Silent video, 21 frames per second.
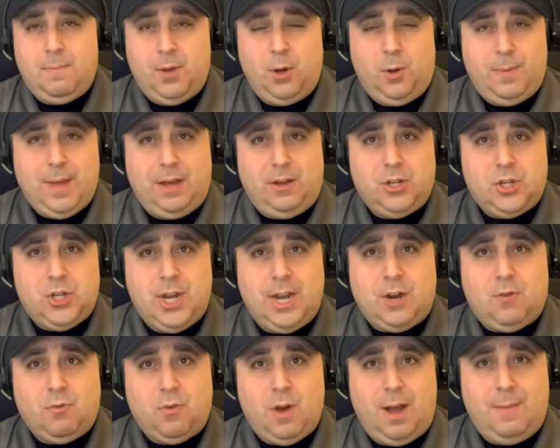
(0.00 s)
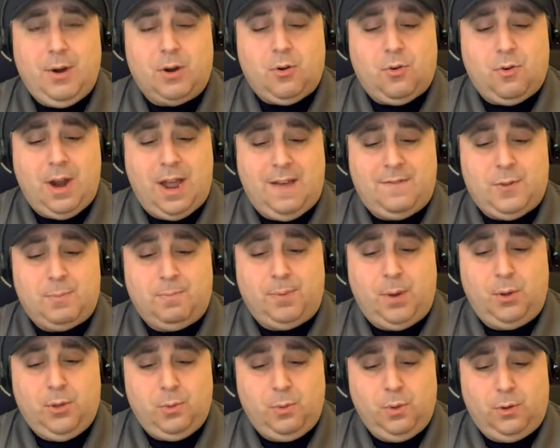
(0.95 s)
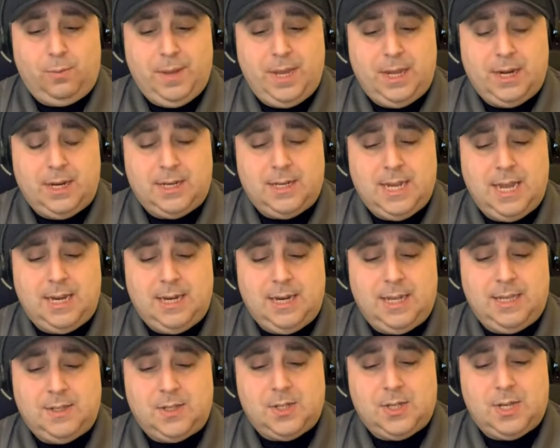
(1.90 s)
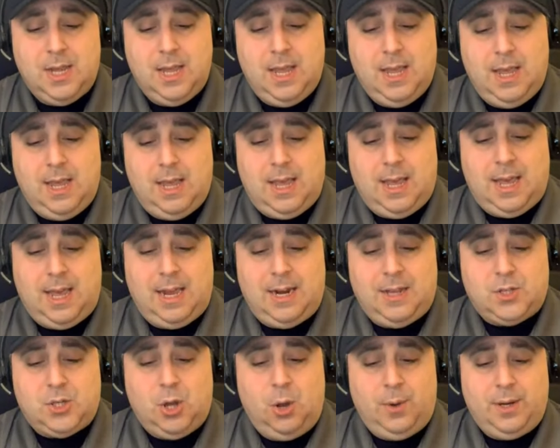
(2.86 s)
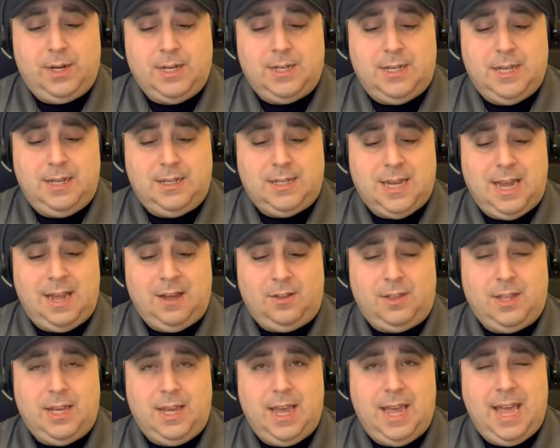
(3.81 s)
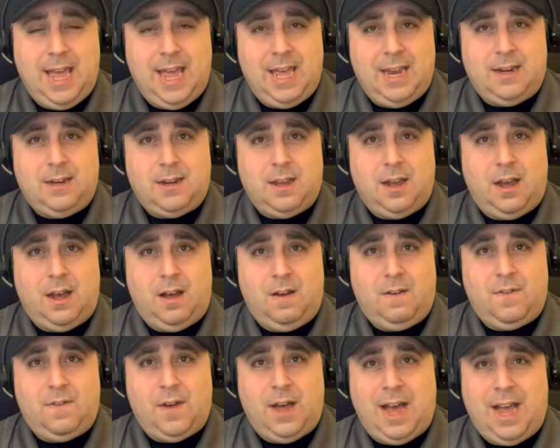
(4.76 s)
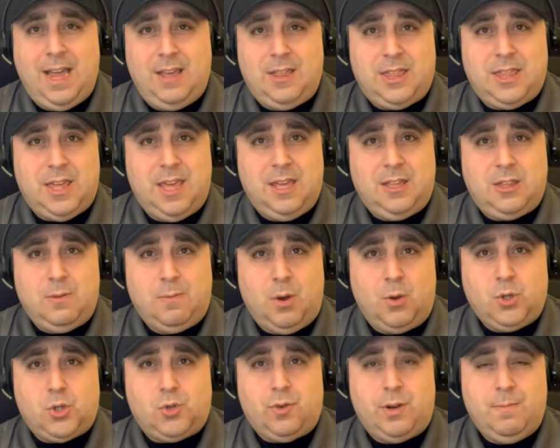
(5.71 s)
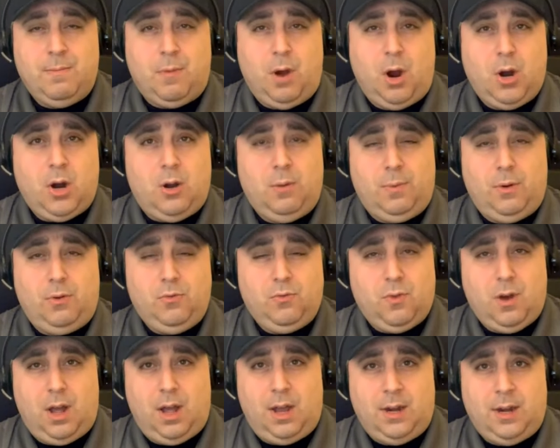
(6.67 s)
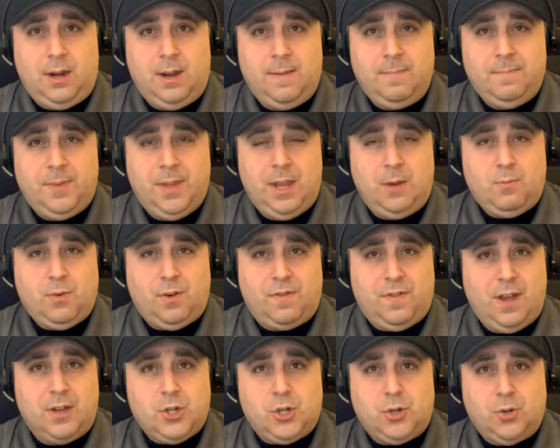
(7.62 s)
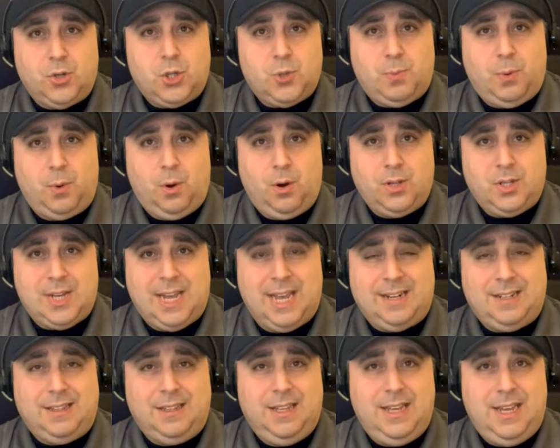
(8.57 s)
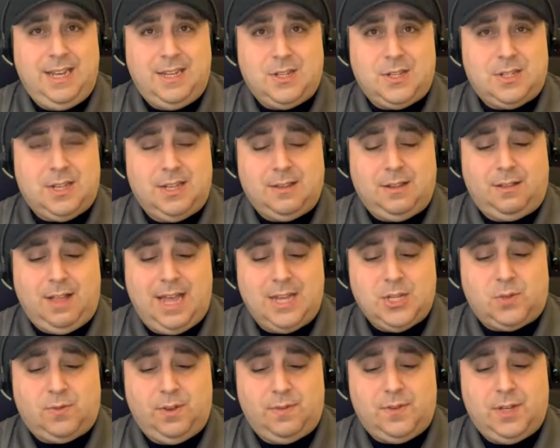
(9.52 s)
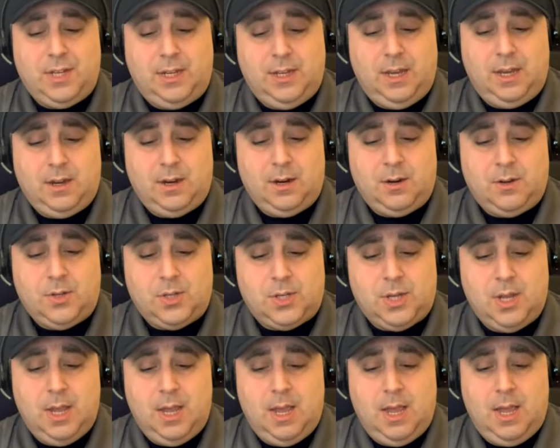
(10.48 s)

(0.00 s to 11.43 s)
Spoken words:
Bill Belichick, Robert Kraft, both will be in attendance. And it's going to detail the end of, I think, the most remarkable run in professional sports, at least in the last 50 years.